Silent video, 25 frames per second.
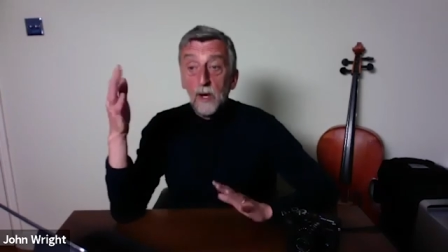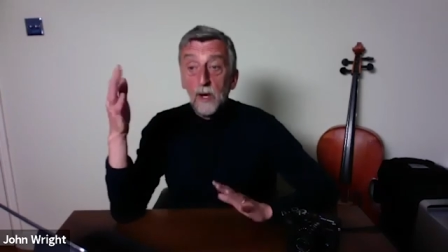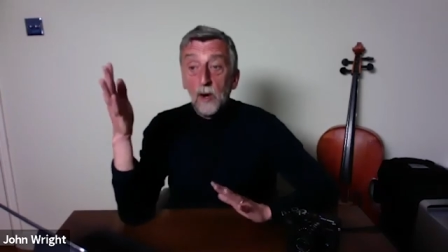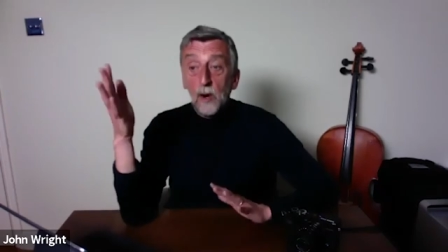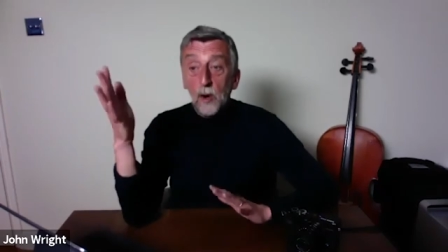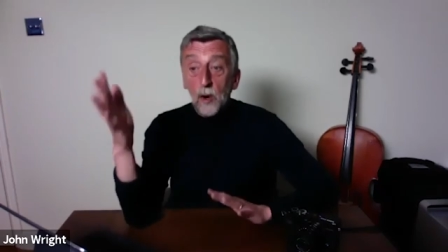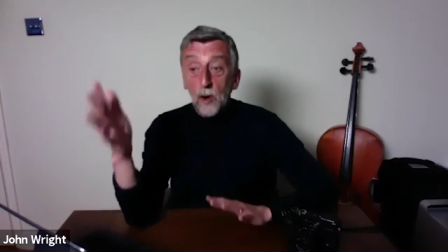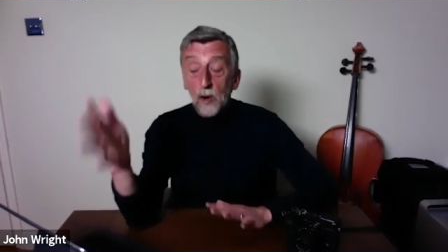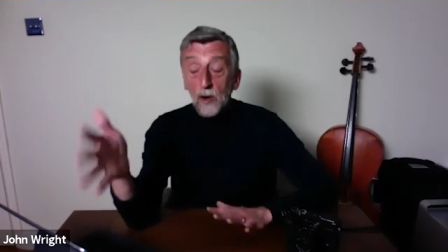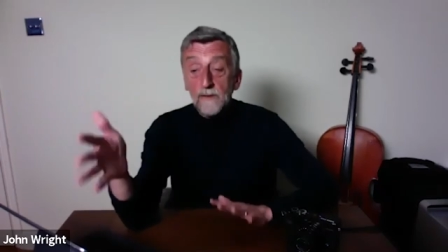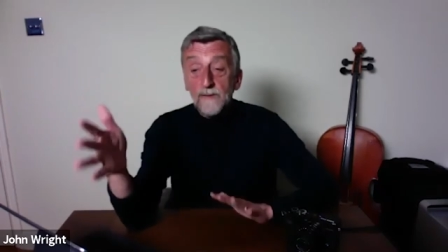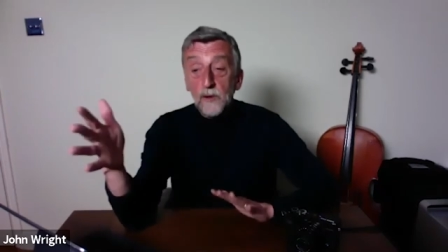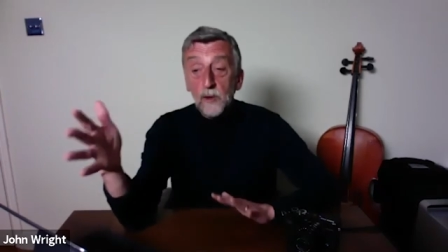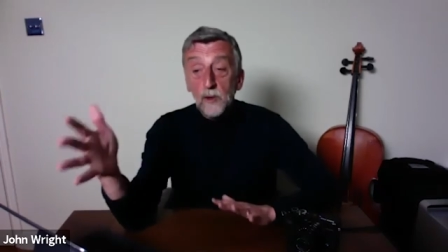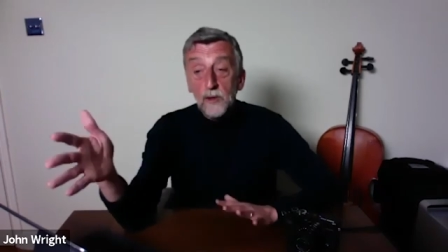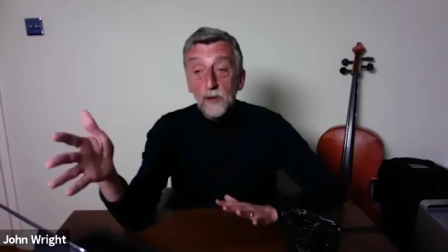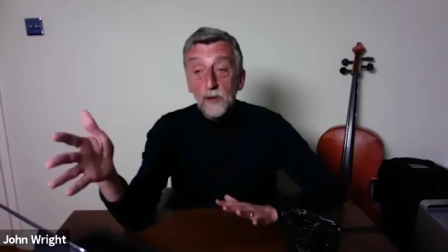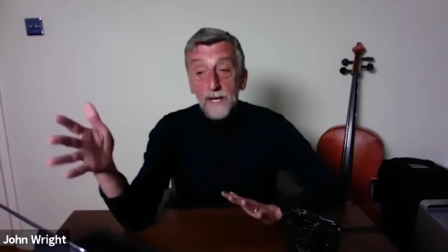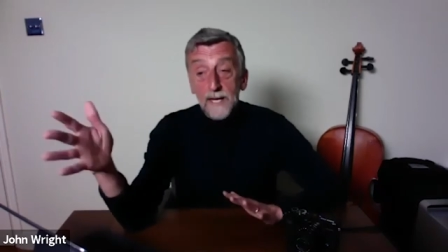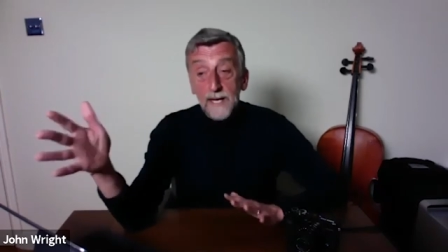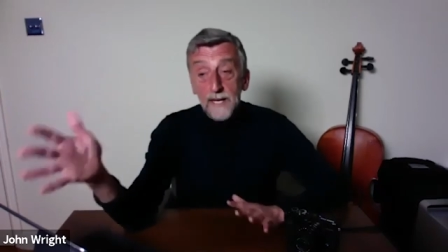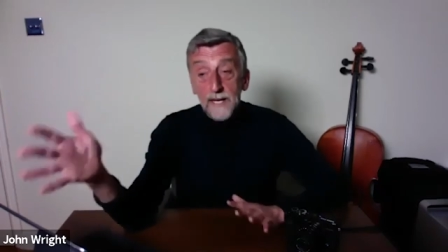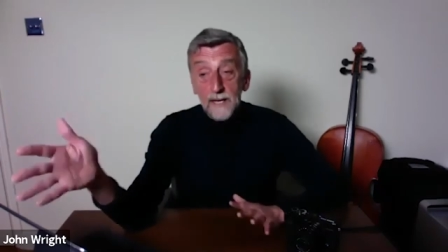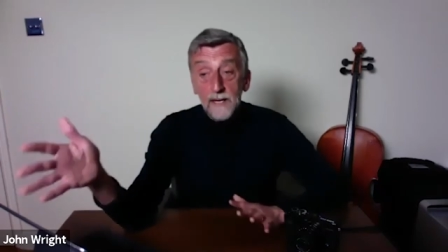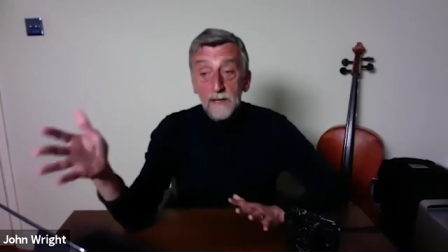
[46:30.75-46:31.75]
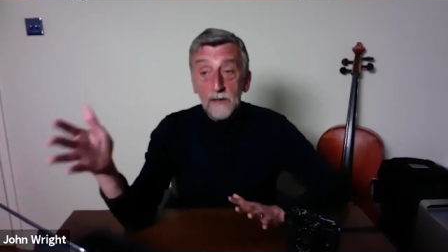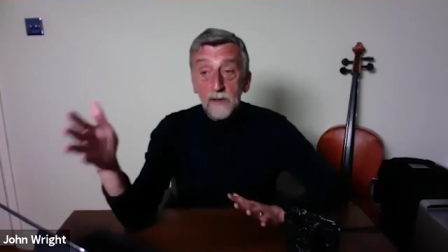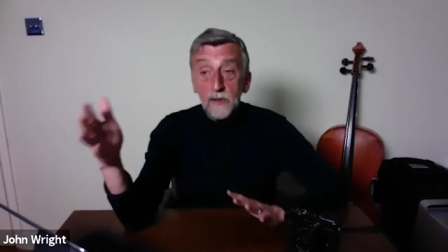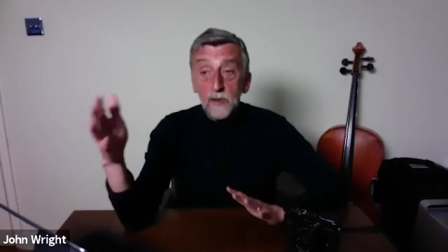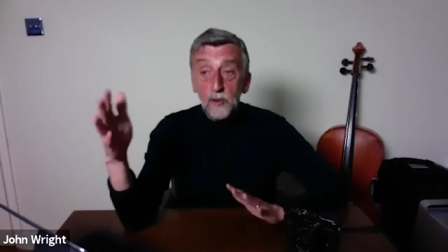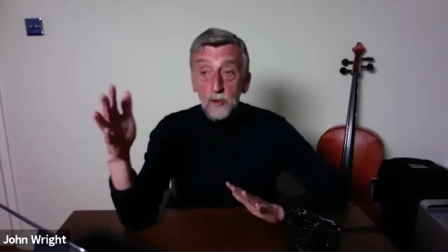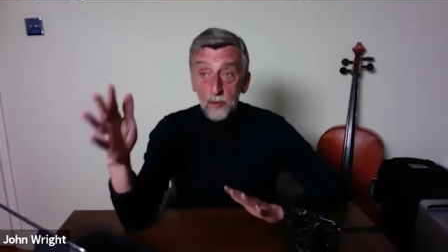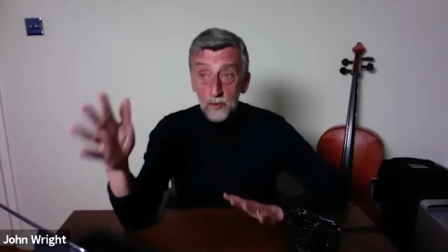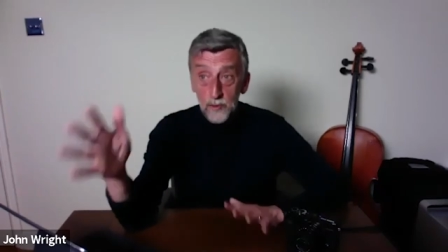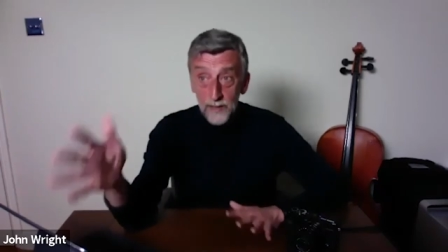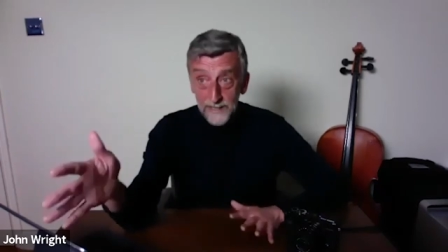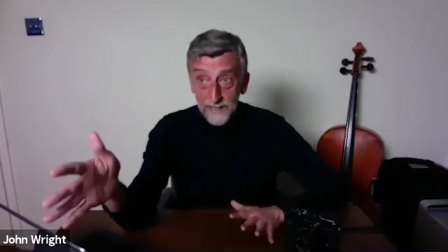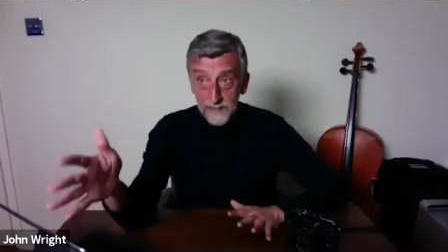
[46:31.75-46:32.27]
All of you are here. You
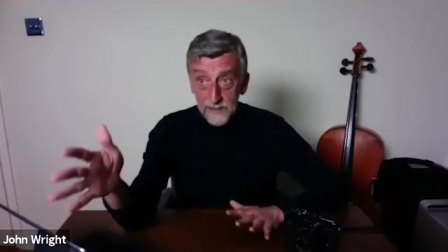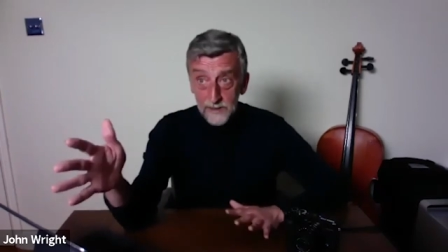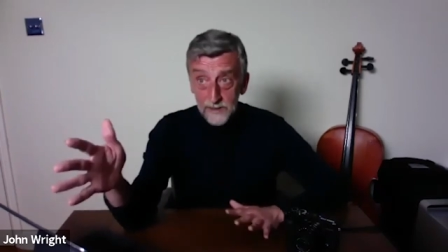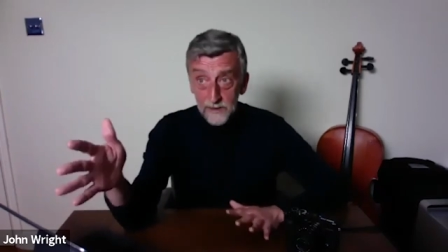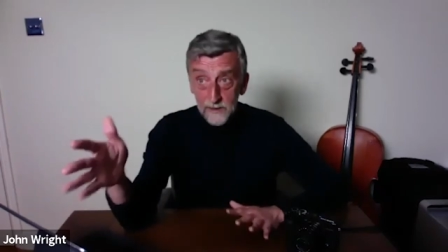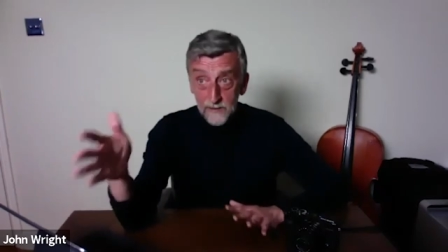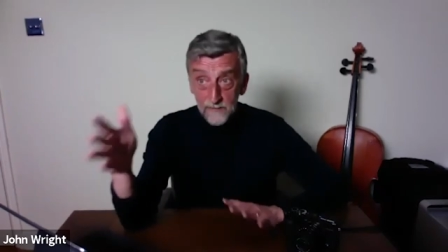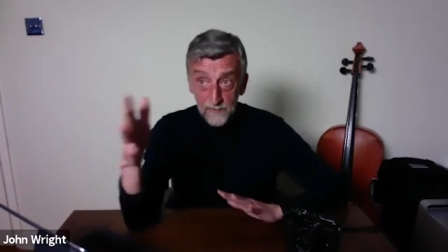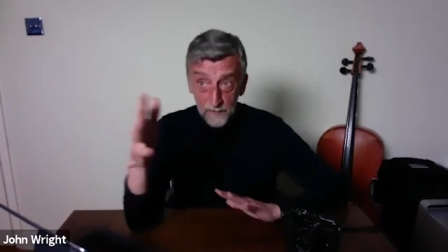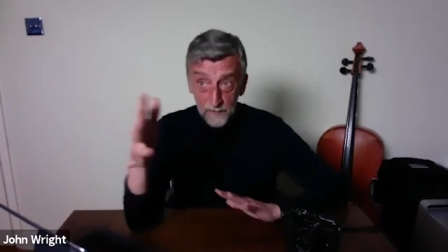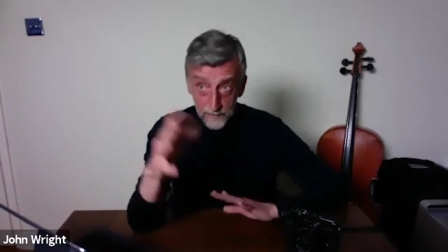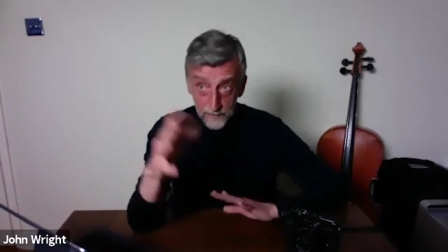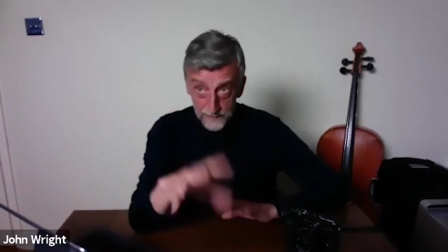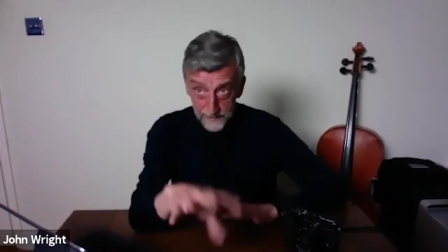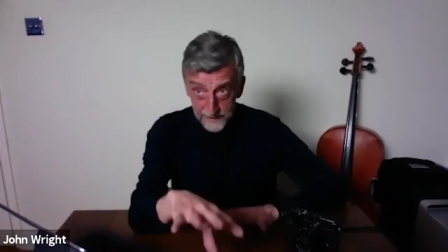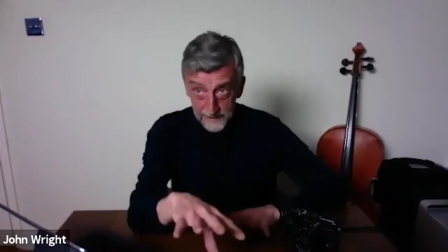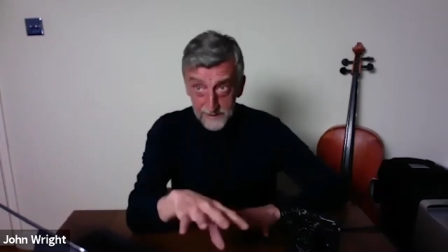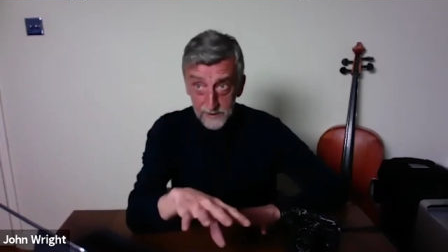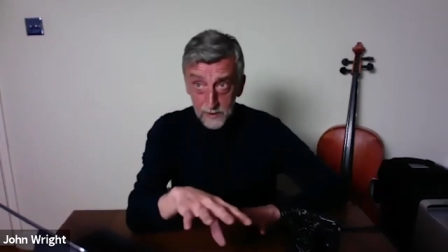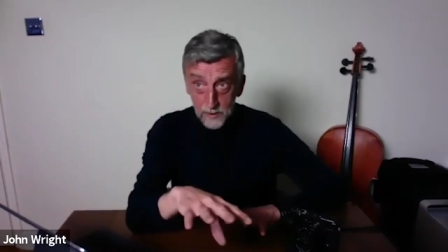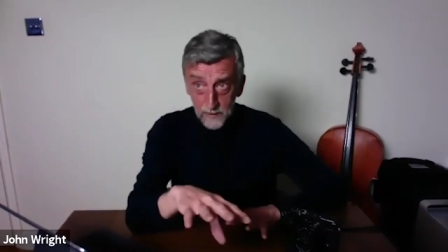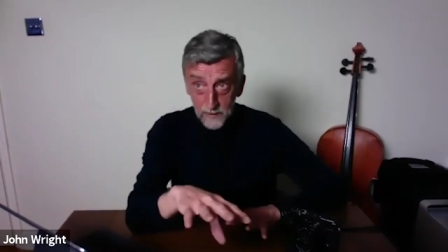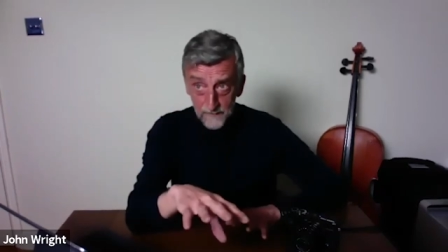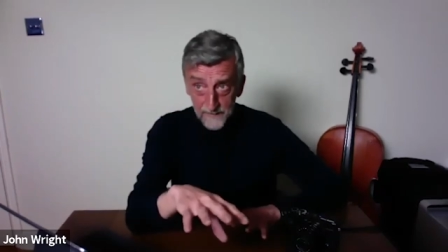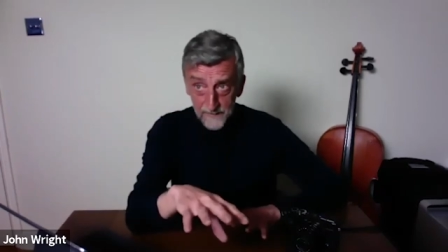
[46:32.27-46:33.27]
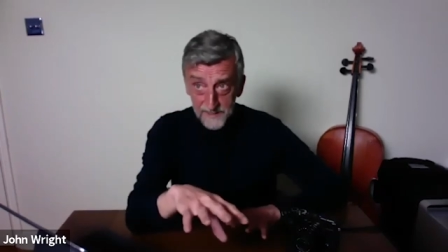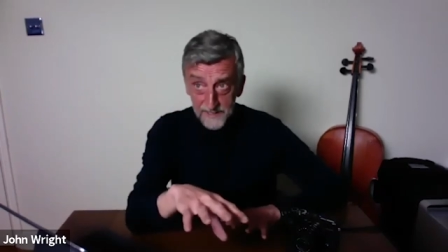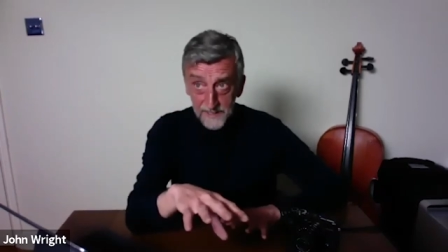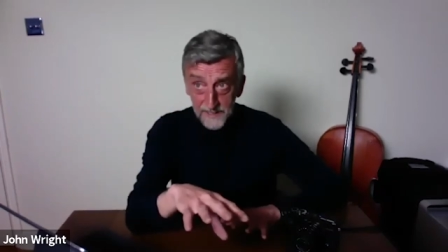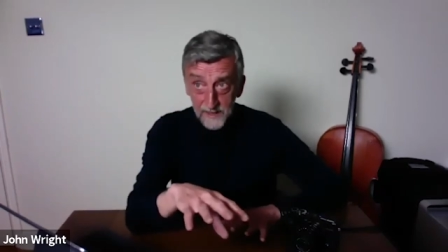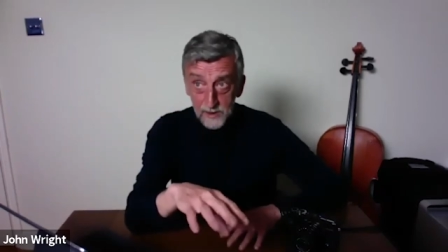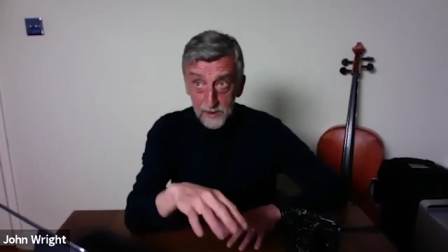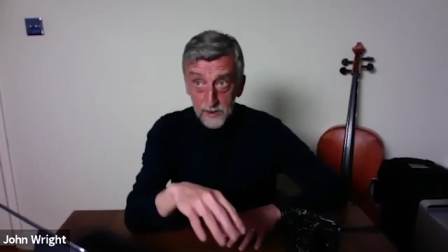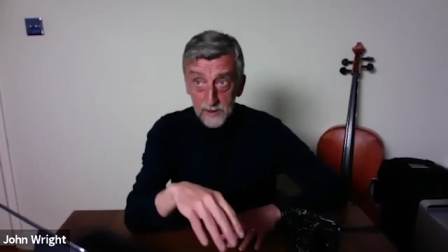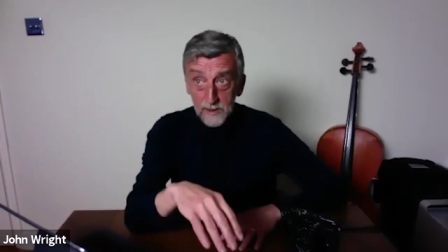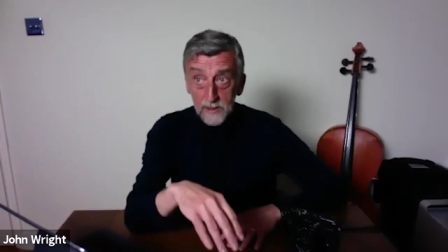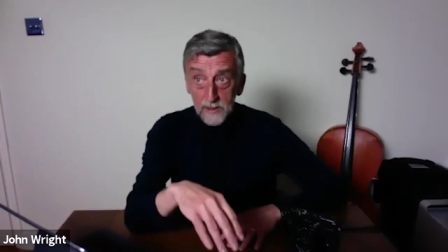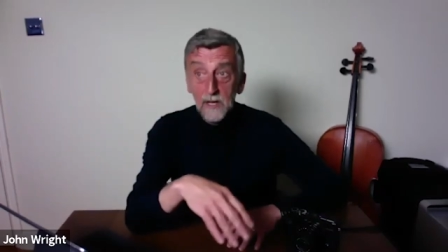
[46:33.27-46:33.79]
registered for this
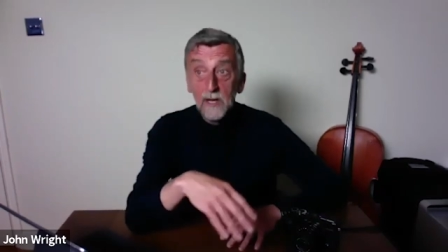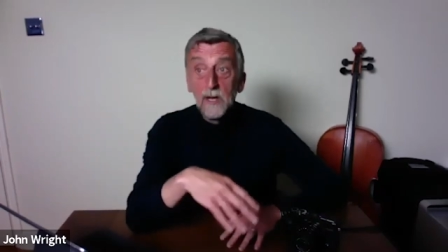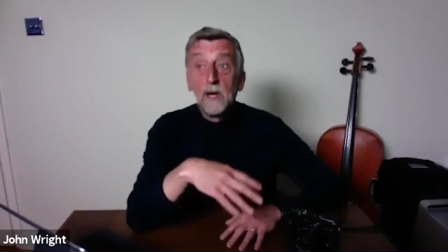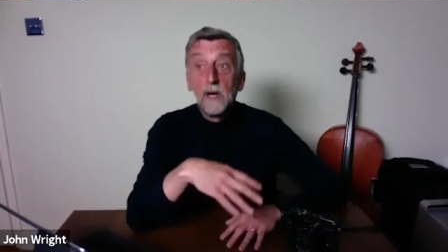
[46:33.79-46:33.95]
conversation.